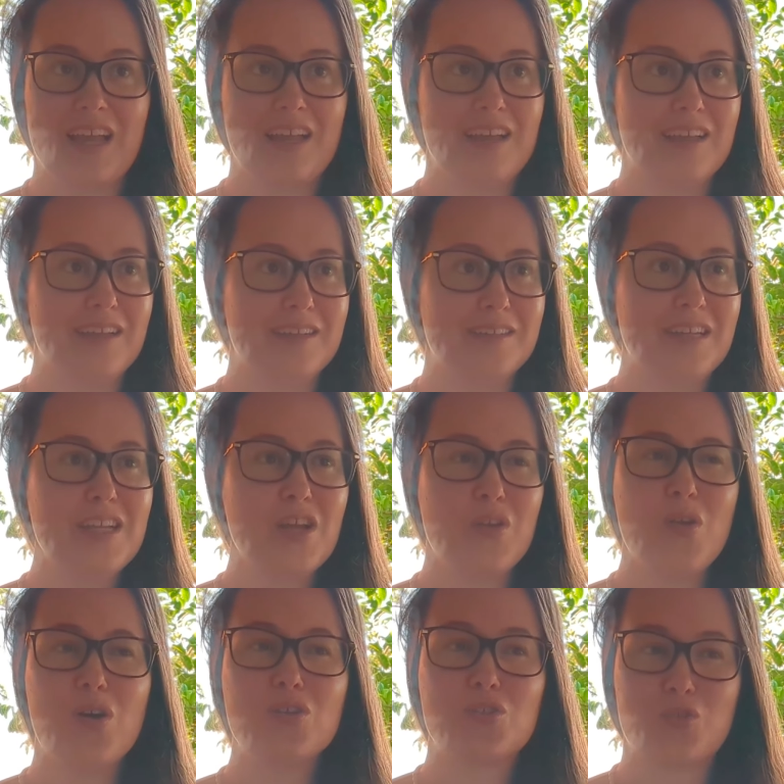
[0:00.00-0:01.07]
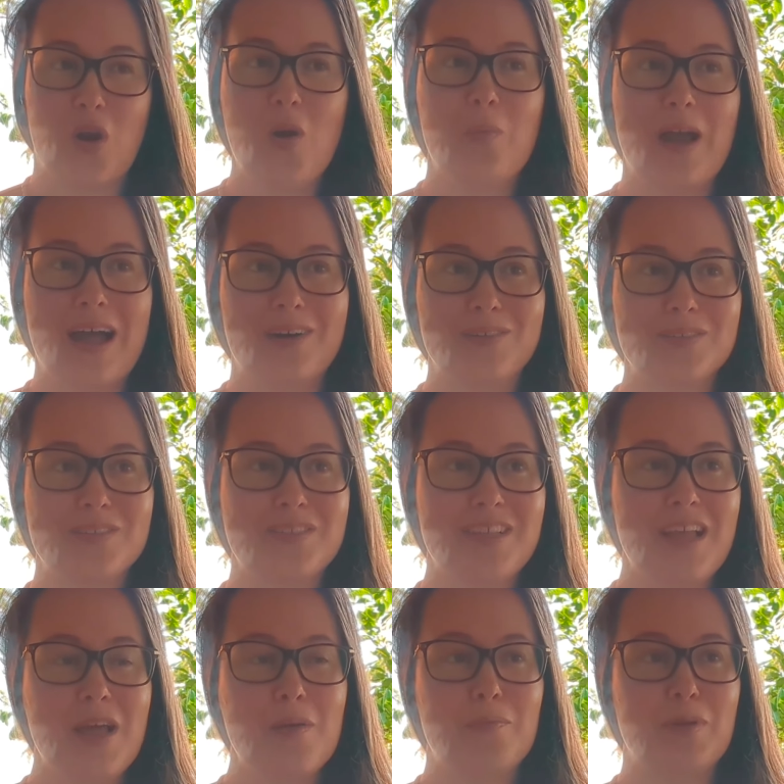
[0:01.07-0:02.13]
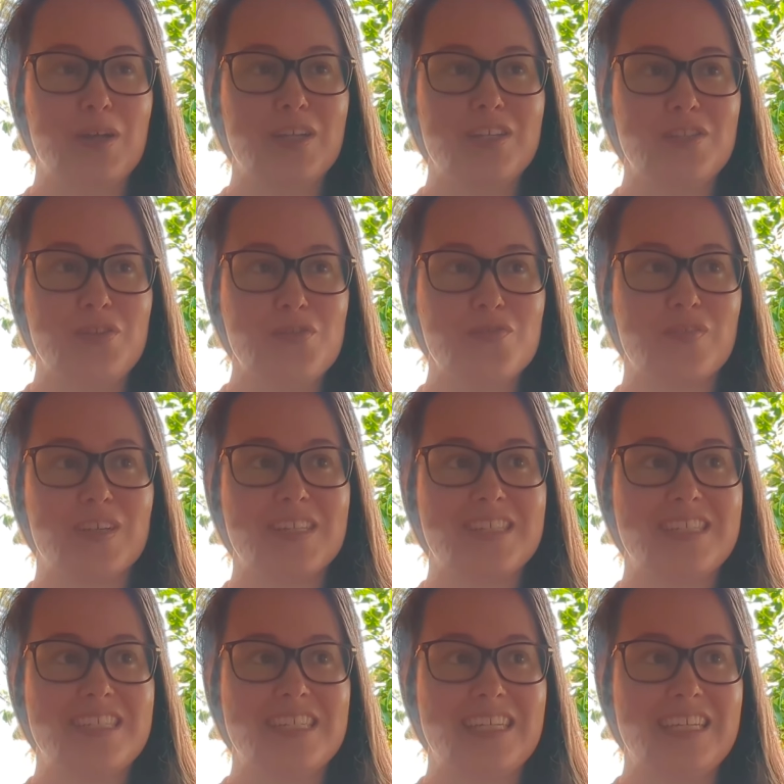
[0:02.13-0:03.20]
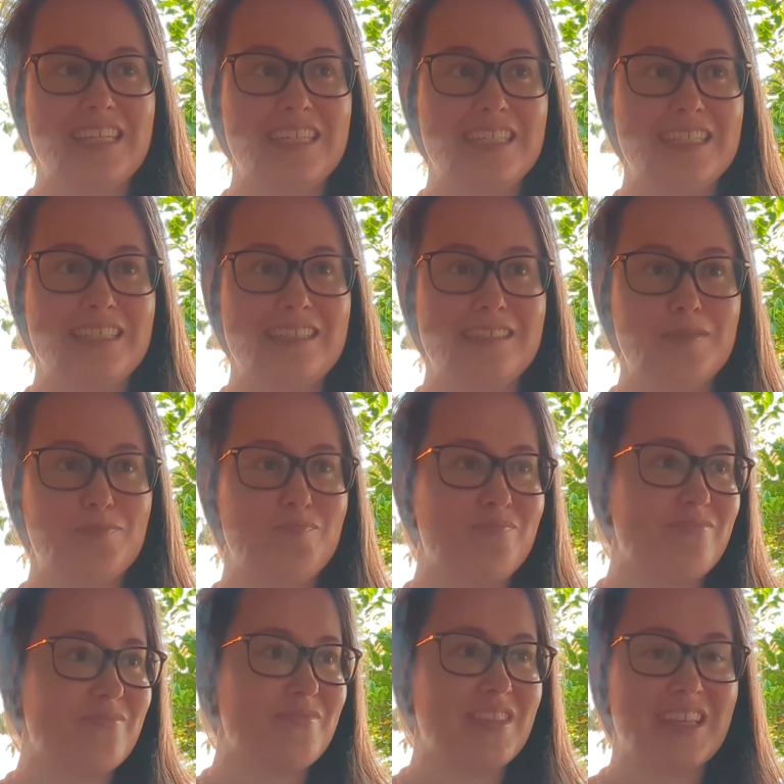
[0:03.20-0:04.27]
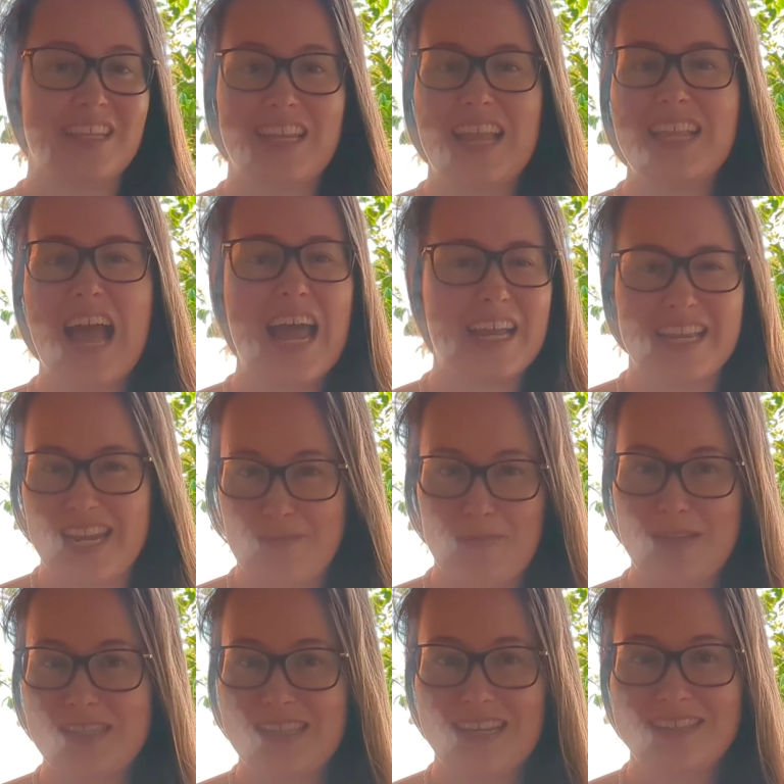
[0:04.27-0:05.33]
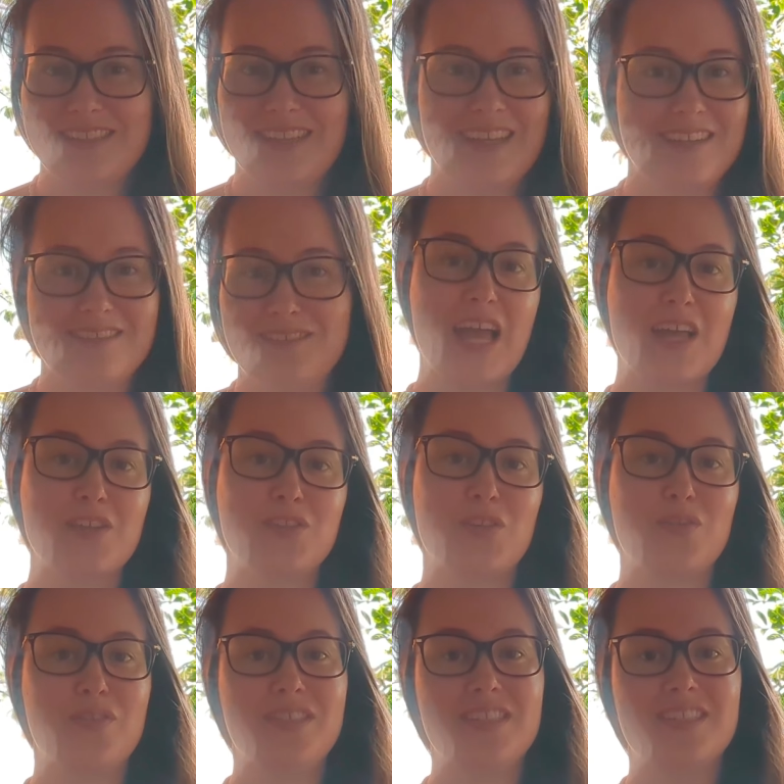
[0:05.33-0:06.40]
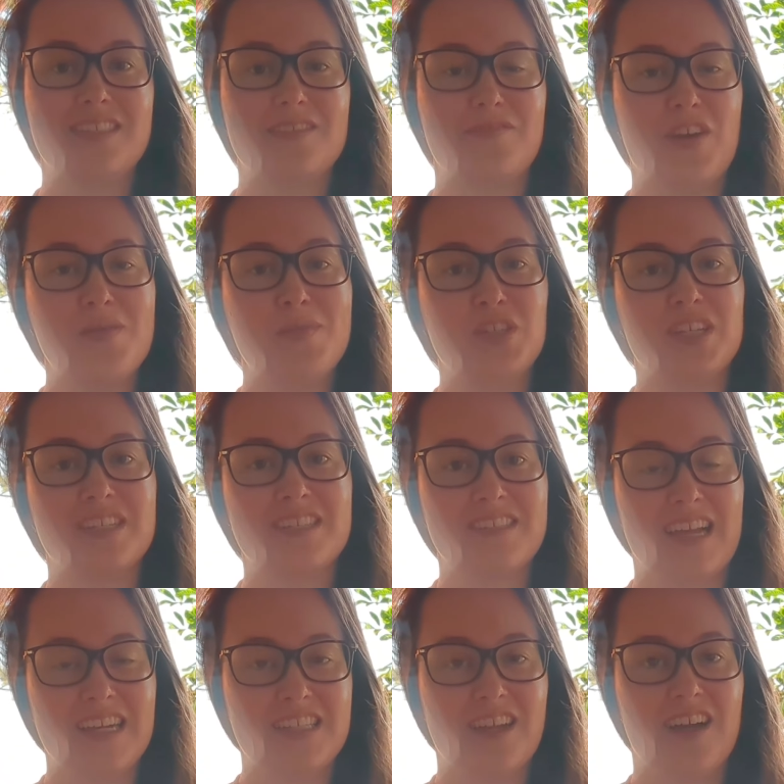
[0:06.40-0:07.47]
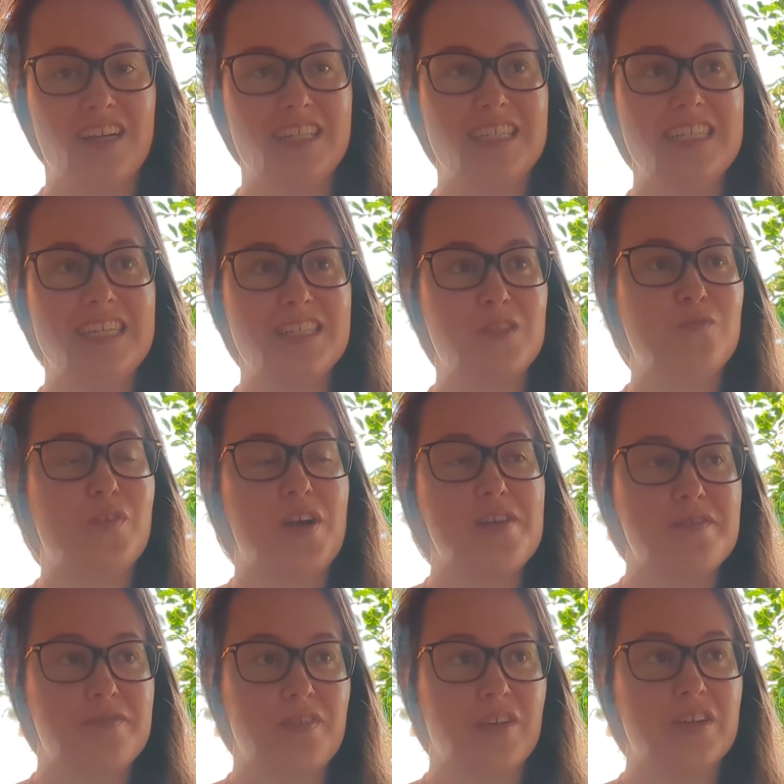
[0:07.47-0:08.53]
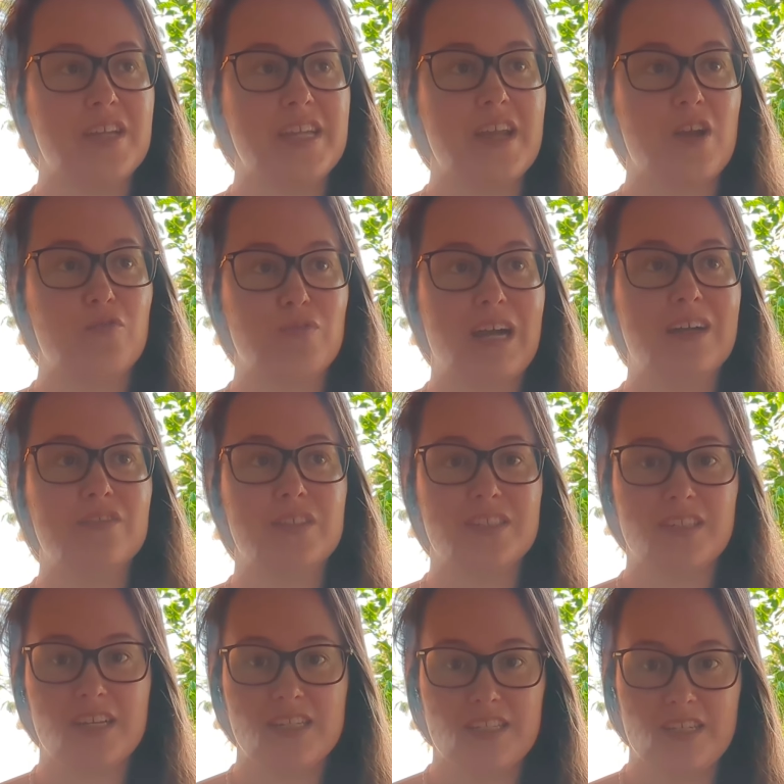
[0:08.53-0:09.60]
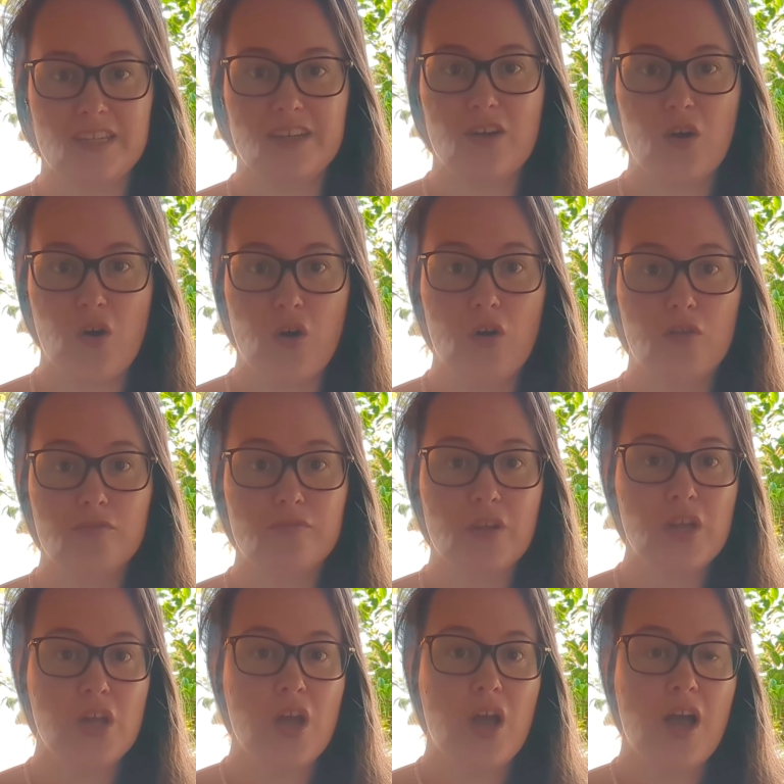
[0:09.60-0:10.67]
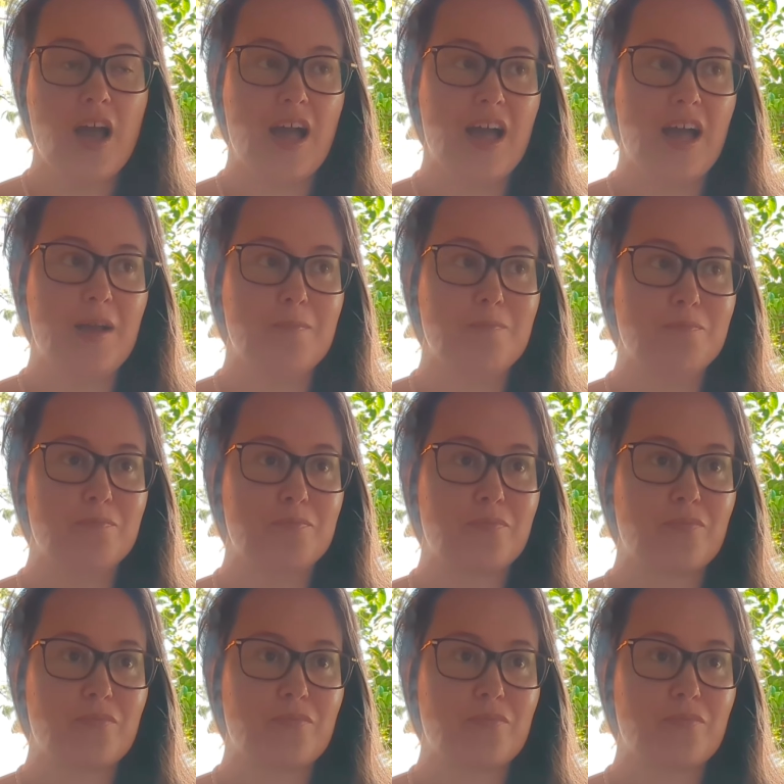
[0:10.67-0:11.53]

uh, not dropouts, but university academics, let's say. And so this is very much a satire. It's very funny around this idea of um,